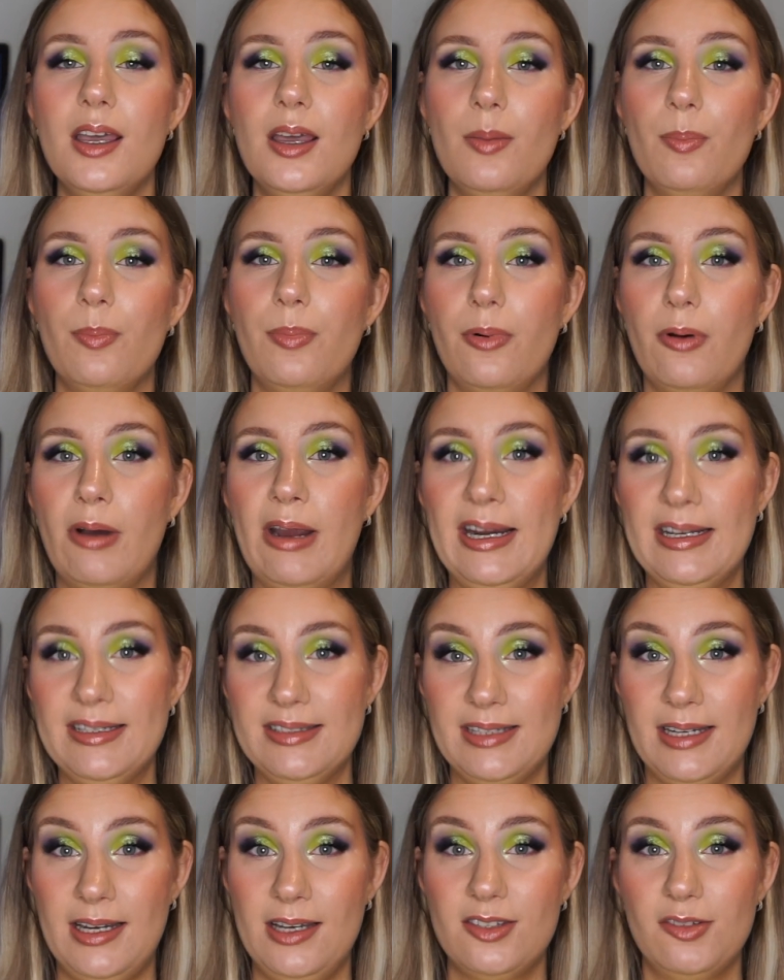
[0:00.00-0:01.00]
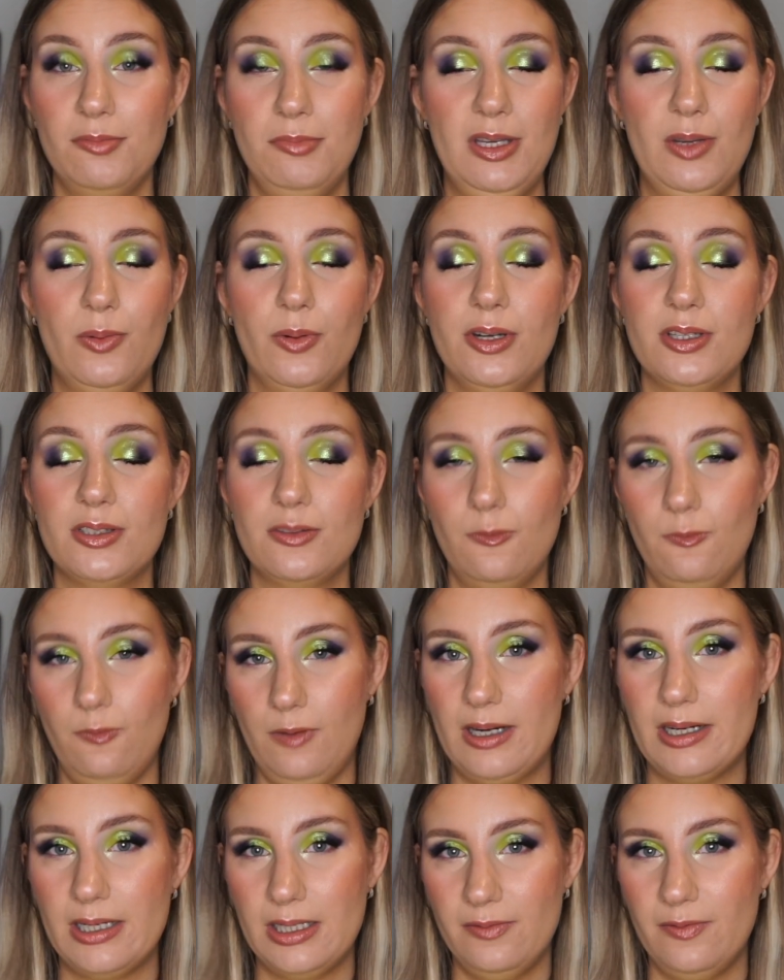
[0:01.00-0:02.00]
Whereas the Eyes on Me quad is
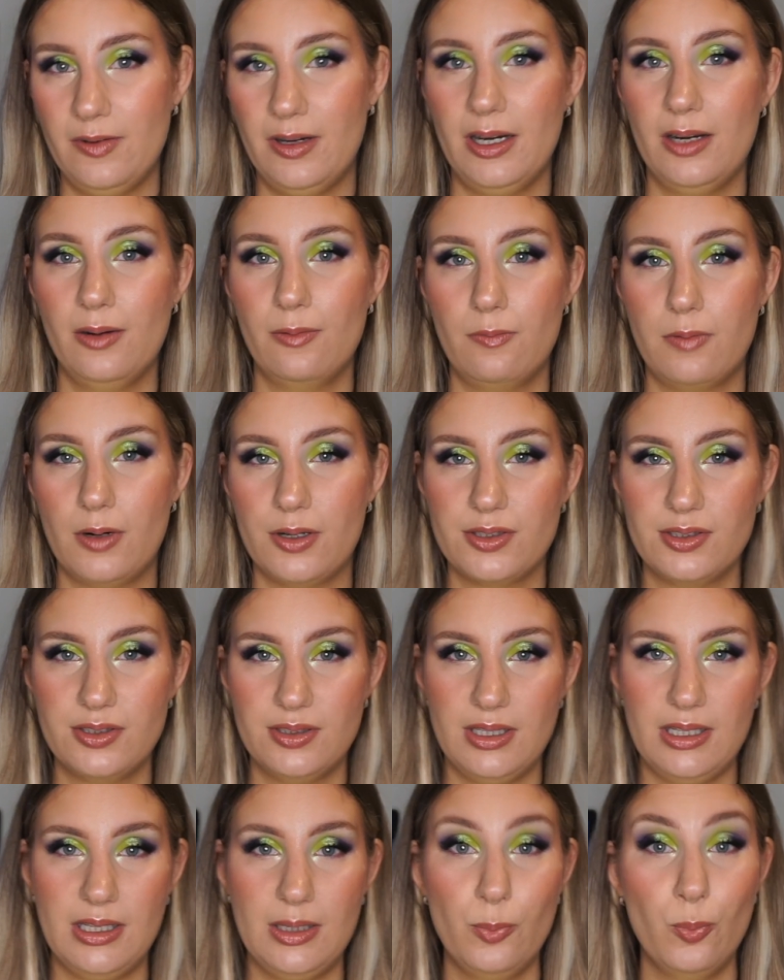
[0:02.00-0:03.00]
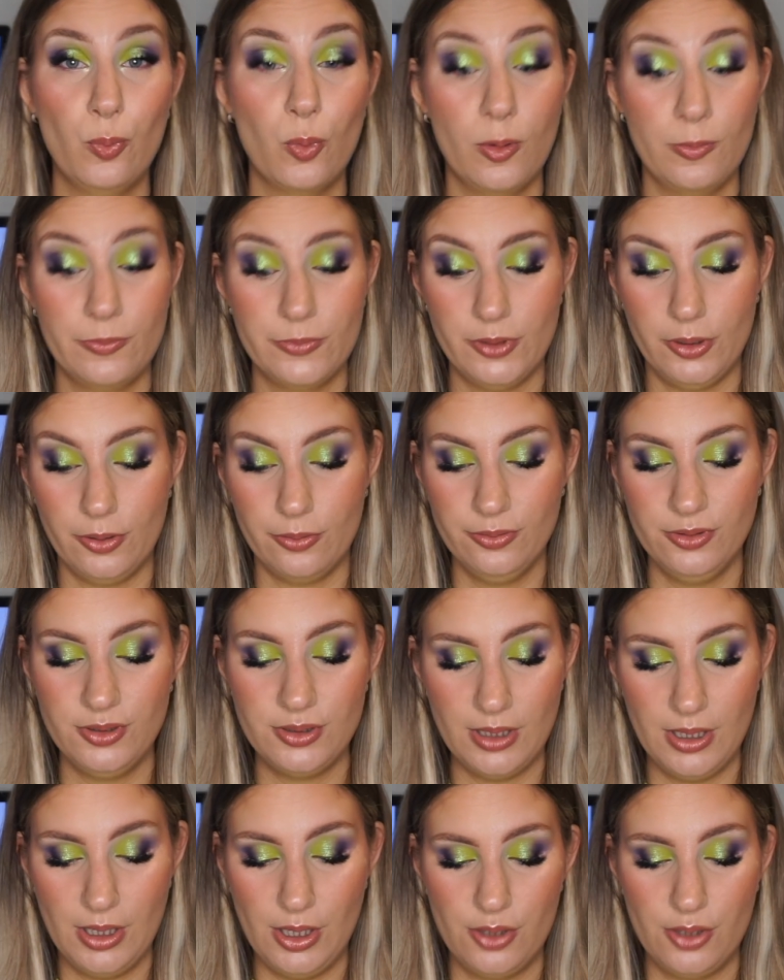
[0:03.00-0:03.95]
very, very rusty, warm tones.